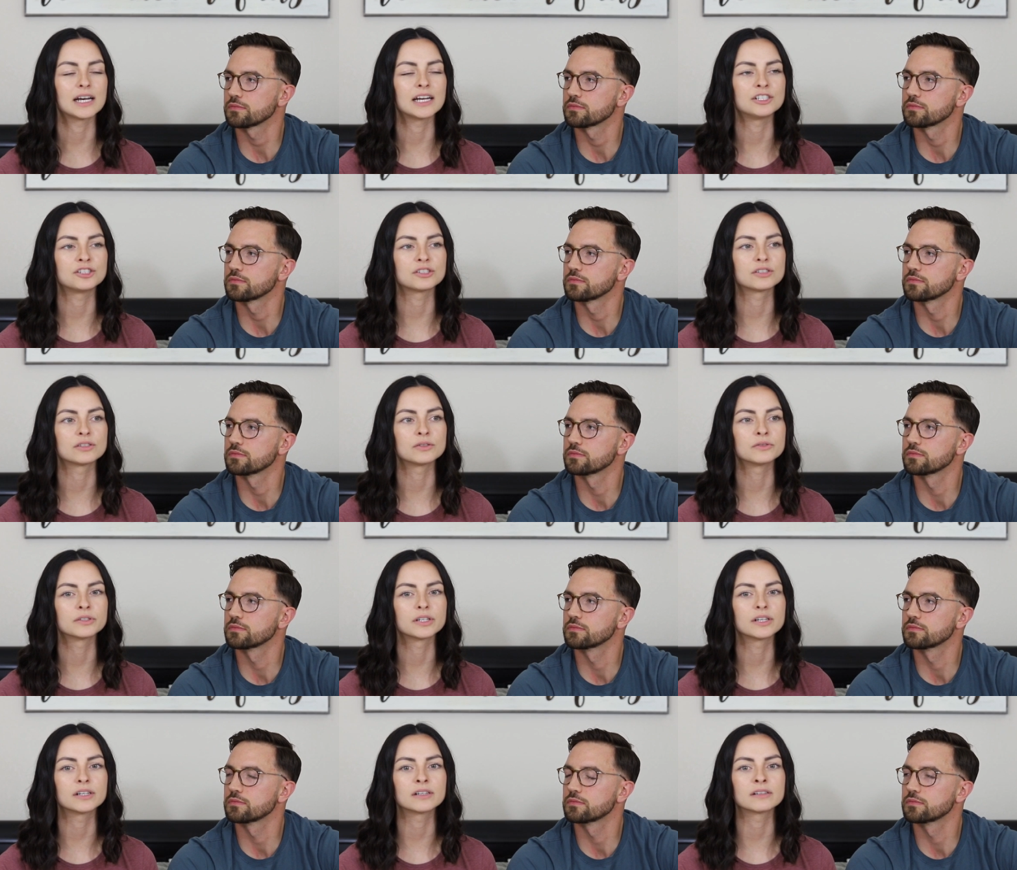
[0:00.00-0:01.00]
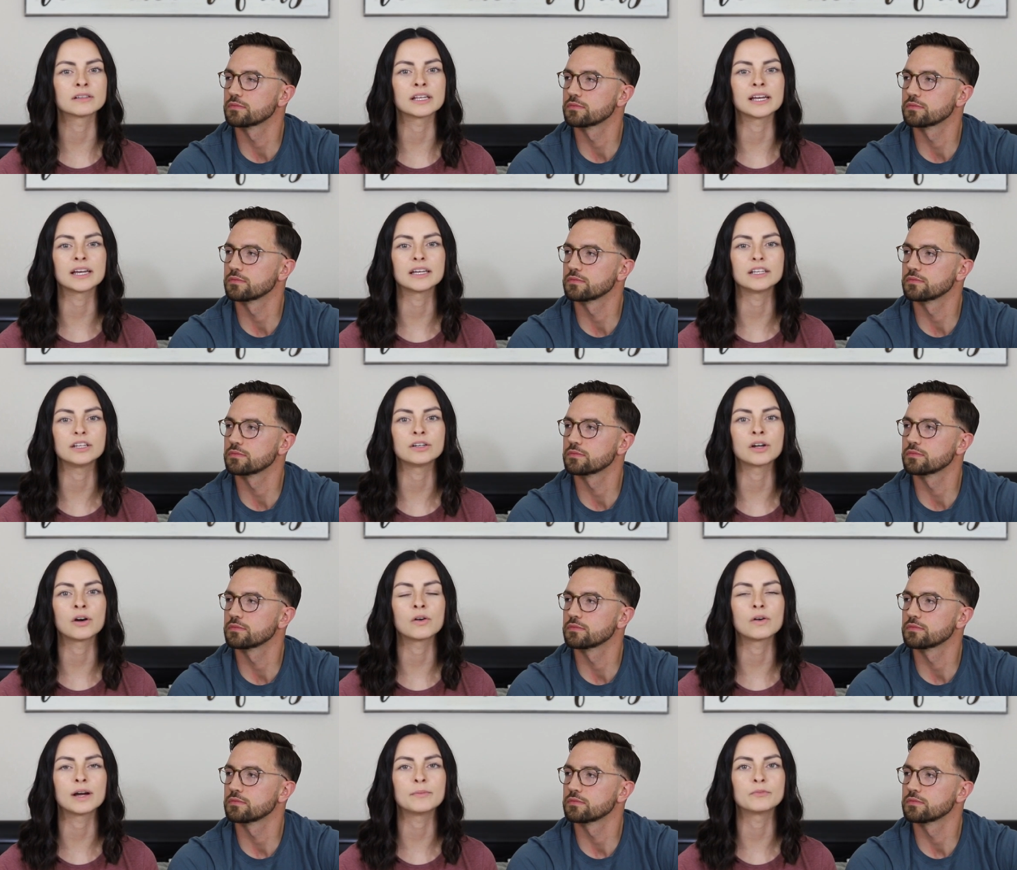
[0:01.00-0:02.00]
Speaker 1: I just told her that, you
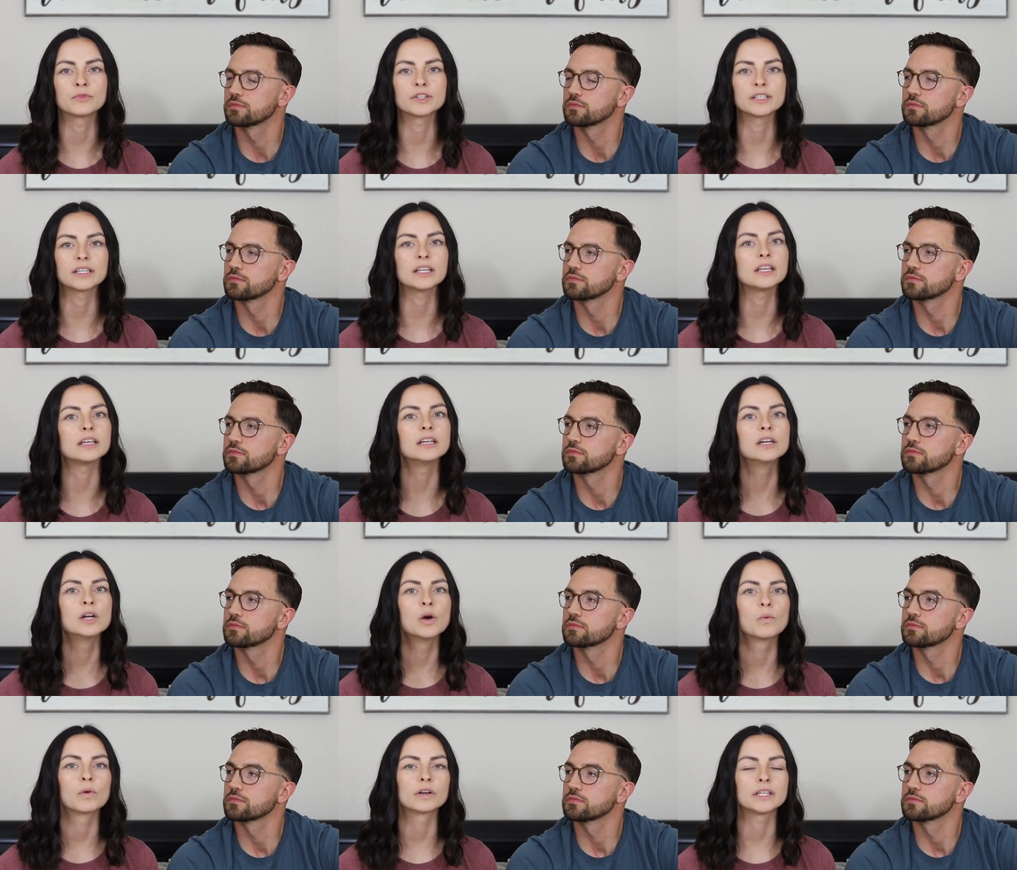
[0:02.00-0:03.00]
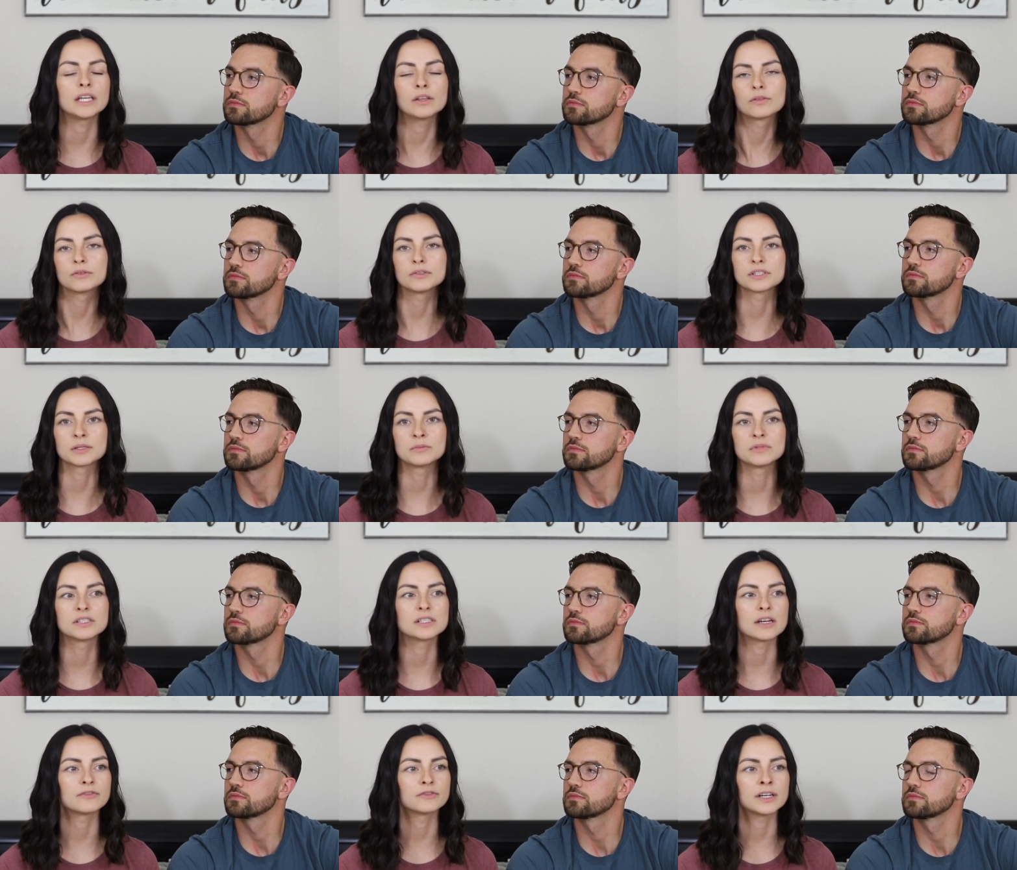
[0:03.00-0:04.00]
know, I'm really working through some
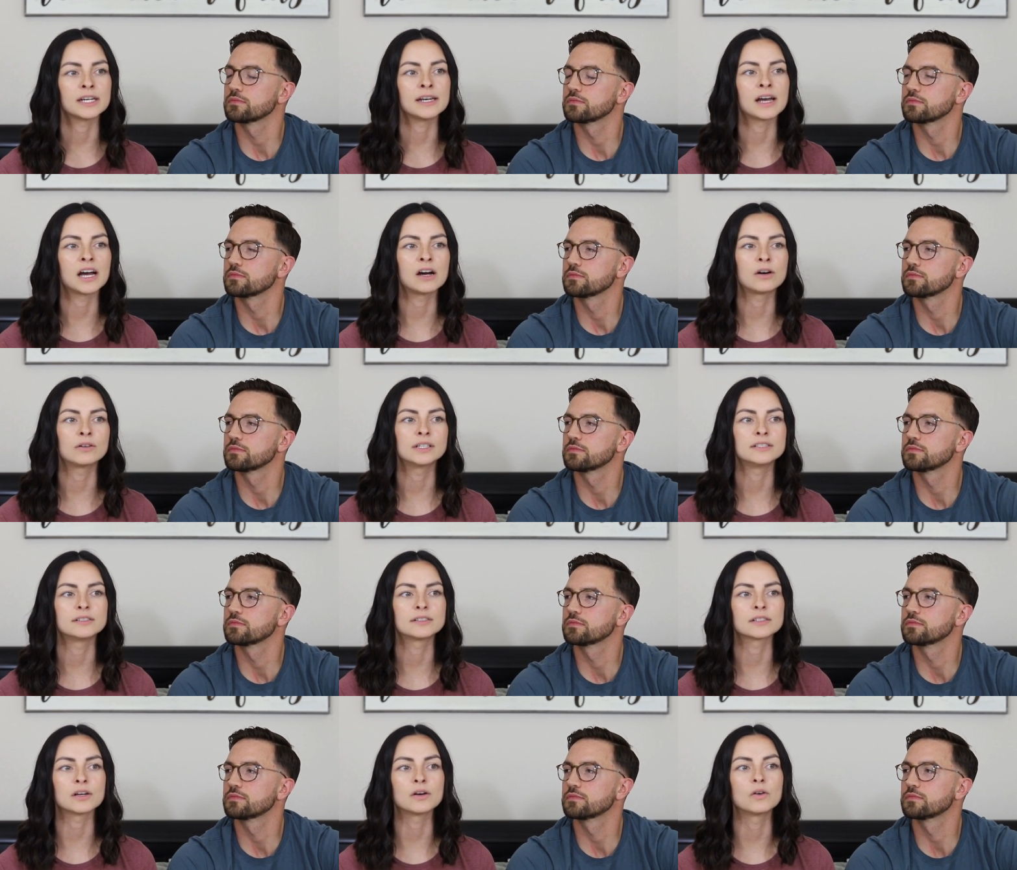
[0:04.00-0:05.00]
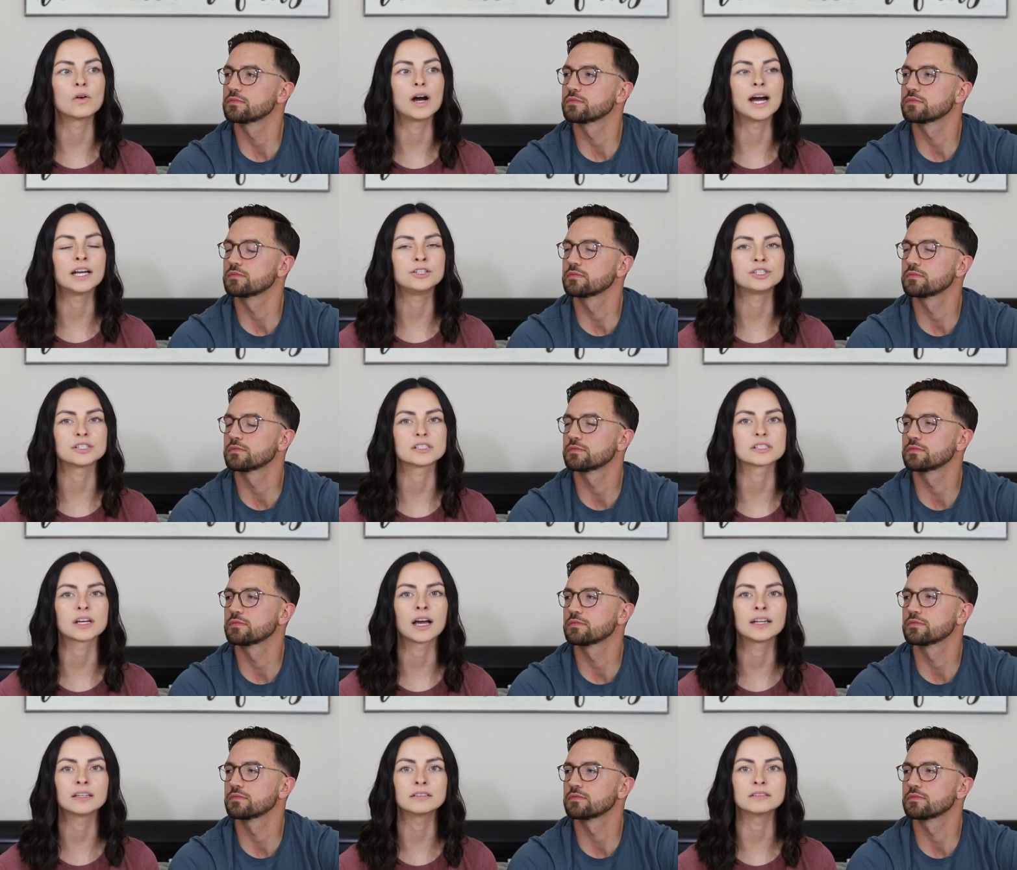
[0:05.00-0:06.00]
stuff right now and so I just
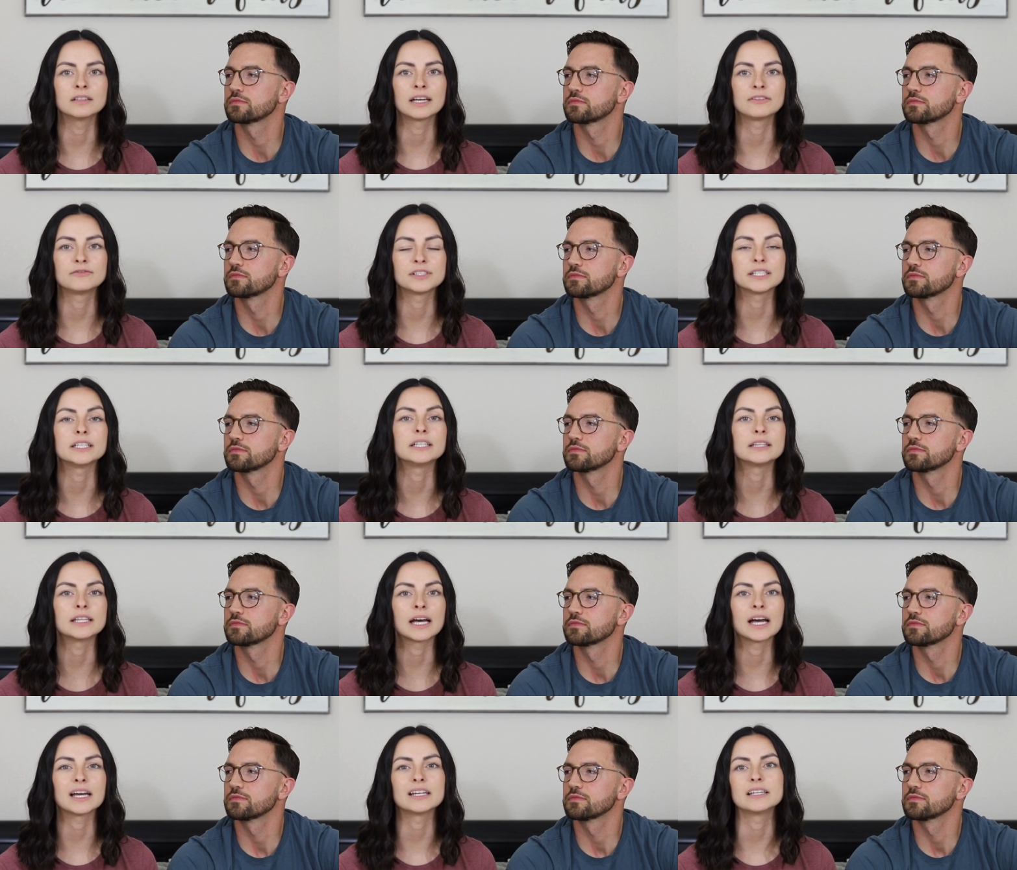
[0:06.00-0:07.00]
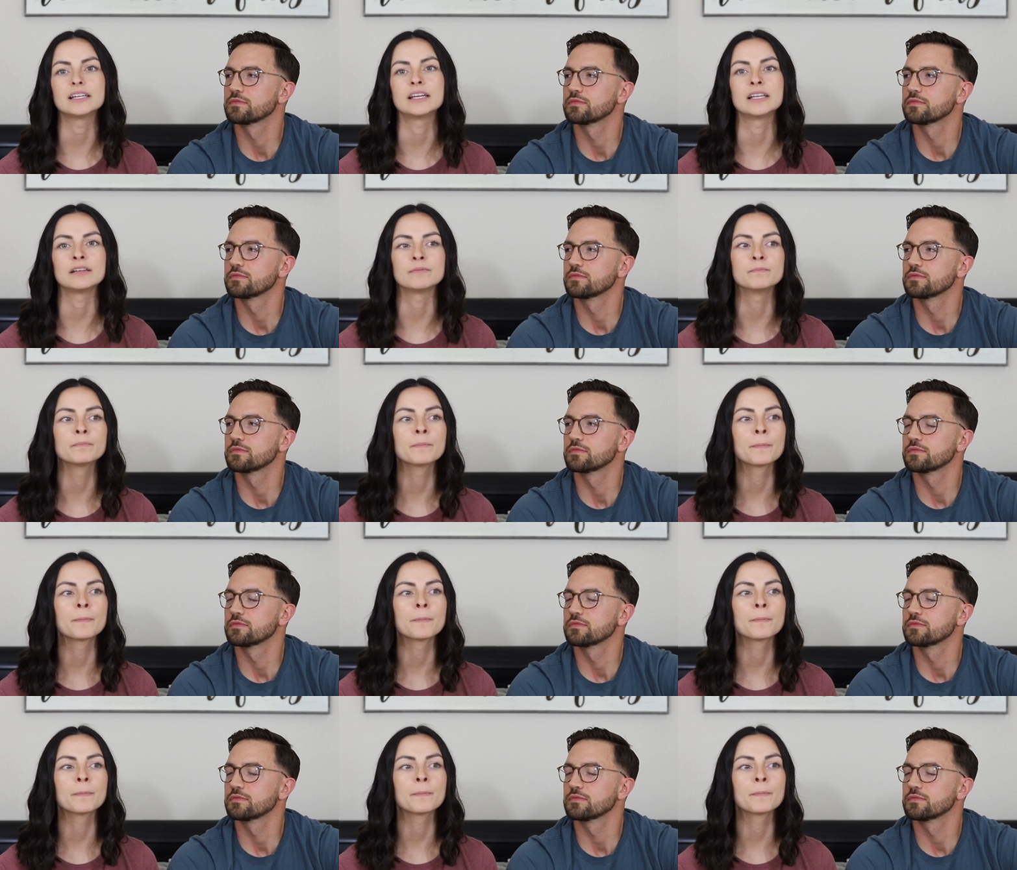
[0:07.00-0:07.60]
kind of left it at that and